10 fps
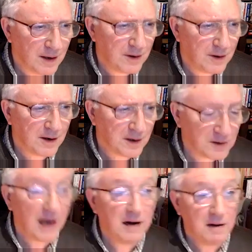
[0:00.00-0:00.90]

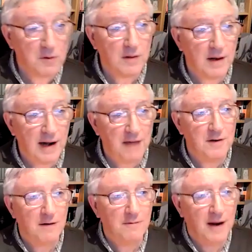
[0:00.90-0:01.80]
theoretician, and he was on the left,
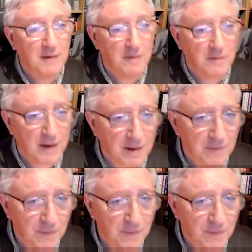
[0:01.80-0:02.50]
in fact, of the uh,